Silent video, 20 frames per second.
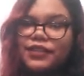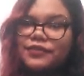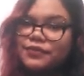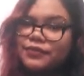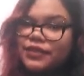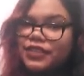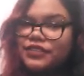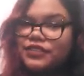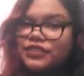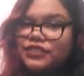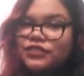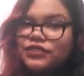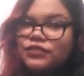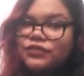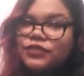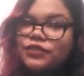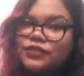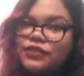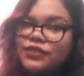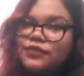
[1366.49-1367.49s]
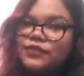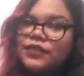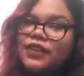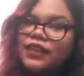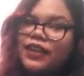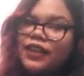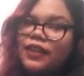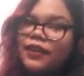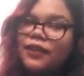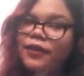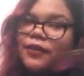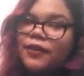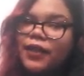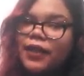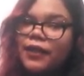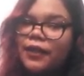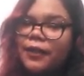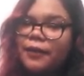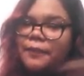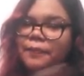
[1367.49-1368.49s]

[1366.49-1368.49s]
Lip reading: me inspiration to do this video.